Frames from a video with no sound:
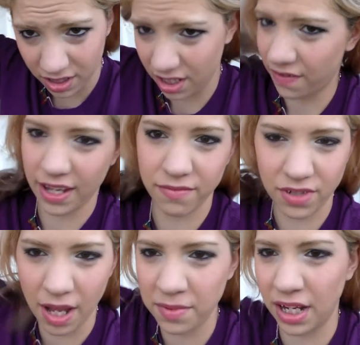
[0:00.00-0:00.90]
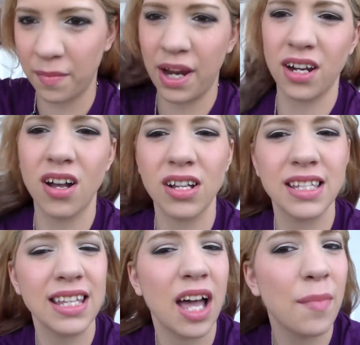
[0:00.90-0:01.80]
See, if I stop tucking hair, y'all
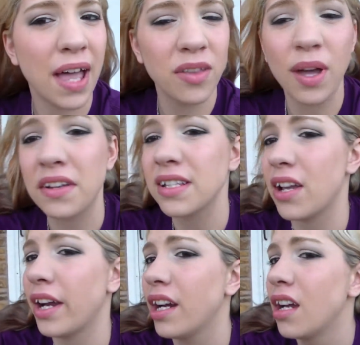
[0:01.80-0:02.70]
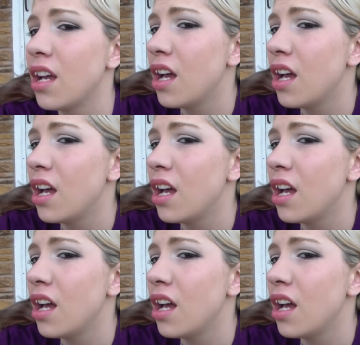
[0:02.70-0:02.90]
can see how bad the weather is out here.